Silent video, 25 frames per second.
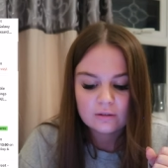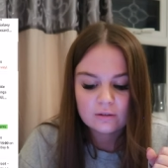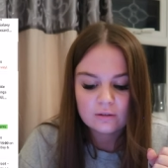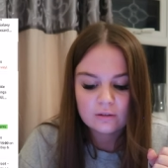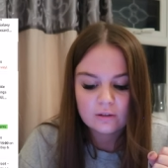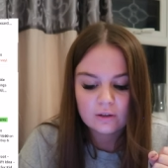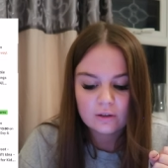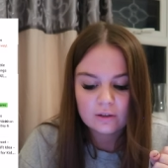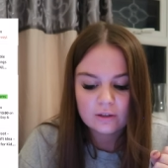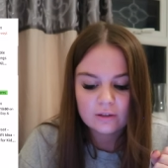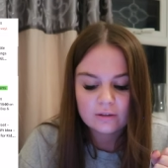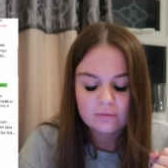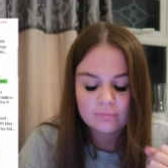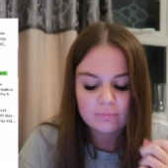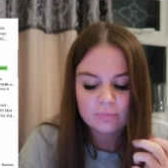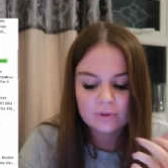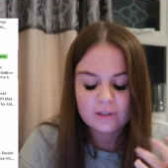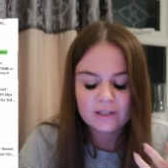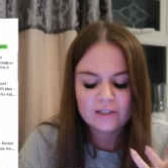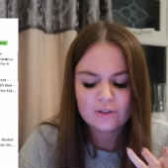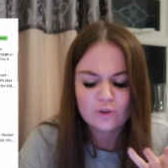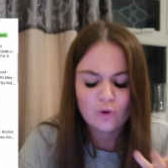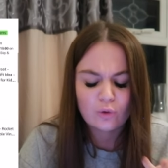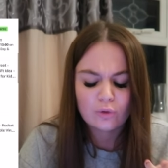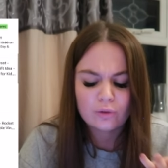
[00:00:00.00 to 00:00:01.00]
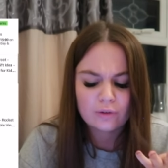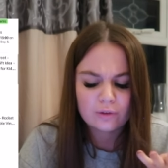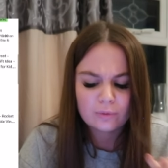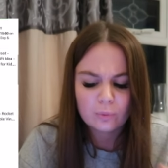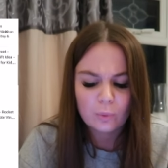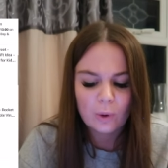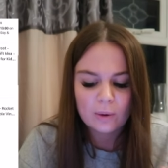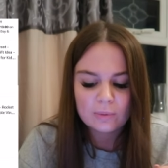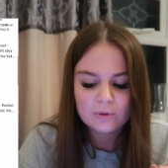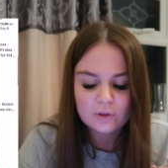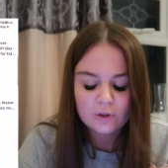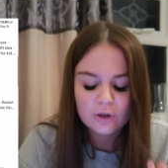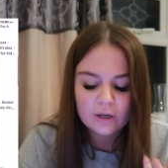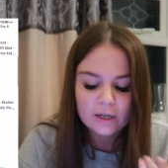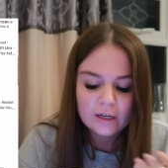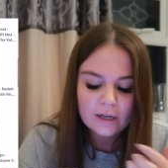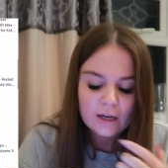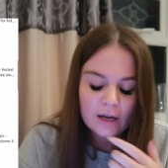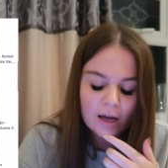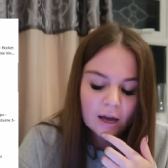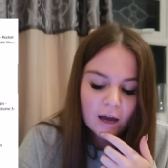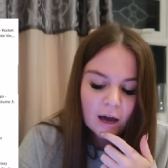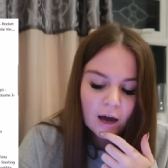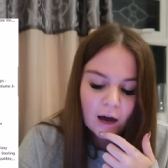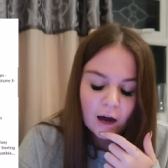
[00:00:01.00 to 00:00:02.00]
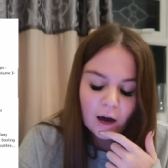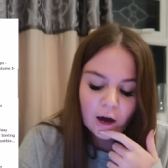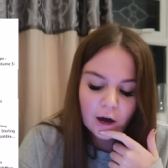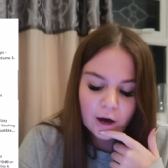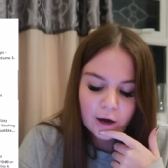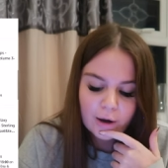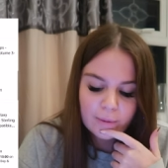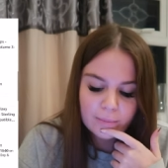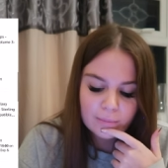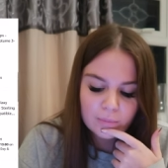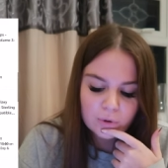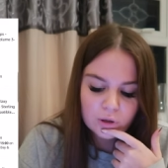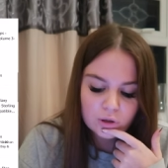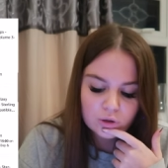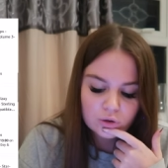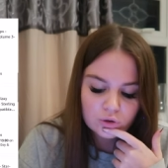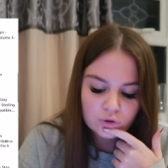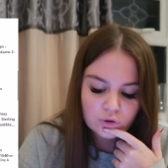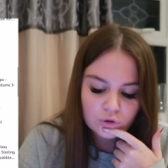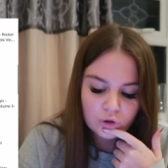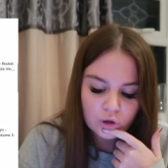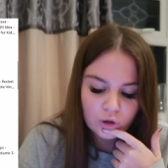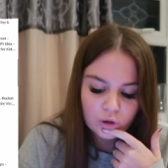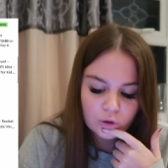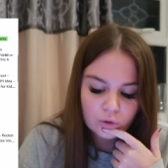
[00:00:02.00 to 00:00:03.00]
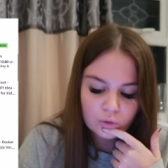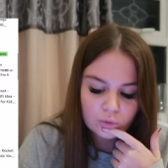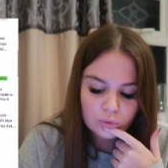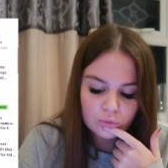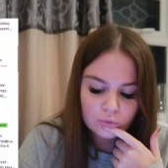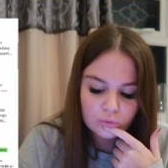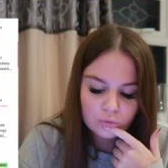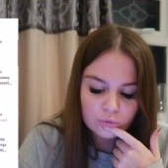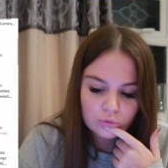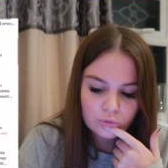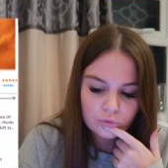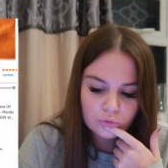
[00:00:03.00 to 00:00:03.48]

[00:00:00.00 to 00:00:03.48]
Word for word: like but it's on the website um so